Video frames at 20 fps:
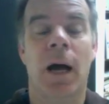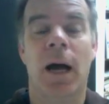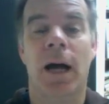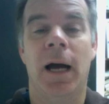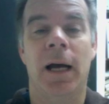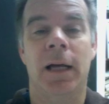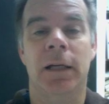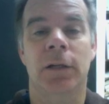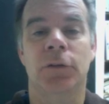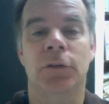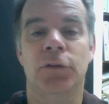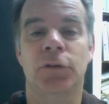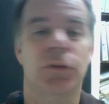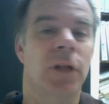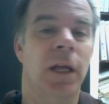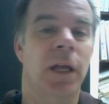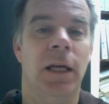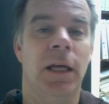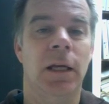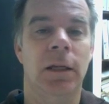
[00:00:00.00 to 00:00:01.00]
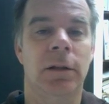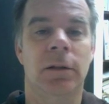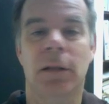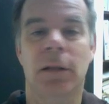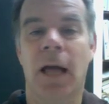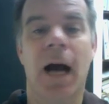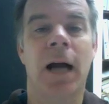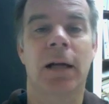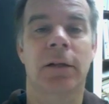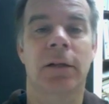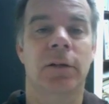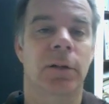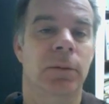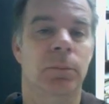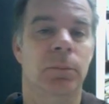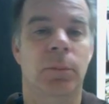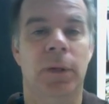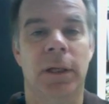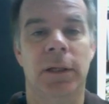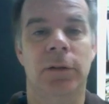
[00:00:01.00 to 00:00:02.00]
I stayed locked
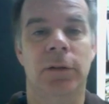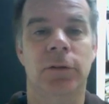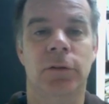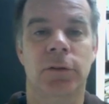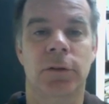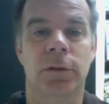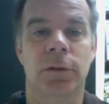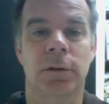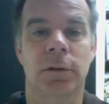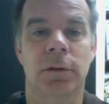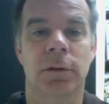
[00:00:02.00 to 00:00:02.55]
in place.